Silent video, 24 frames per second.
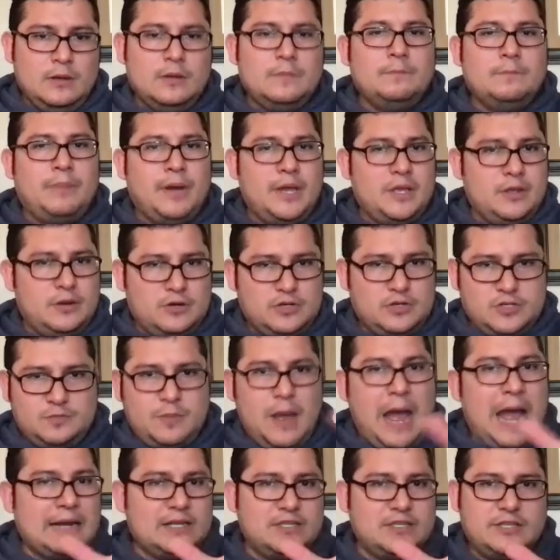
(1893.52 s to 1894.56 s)
But your
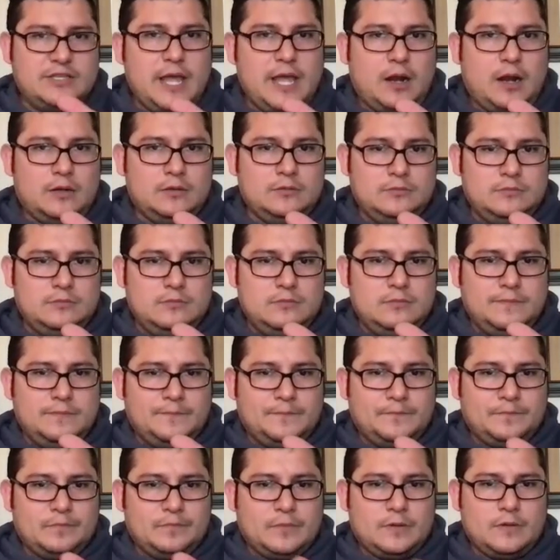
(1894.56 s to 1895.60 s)
spot is there.
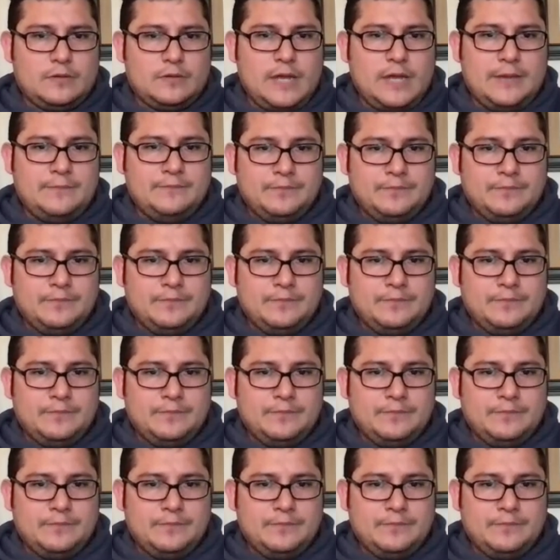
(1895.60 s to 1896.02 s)
Okay.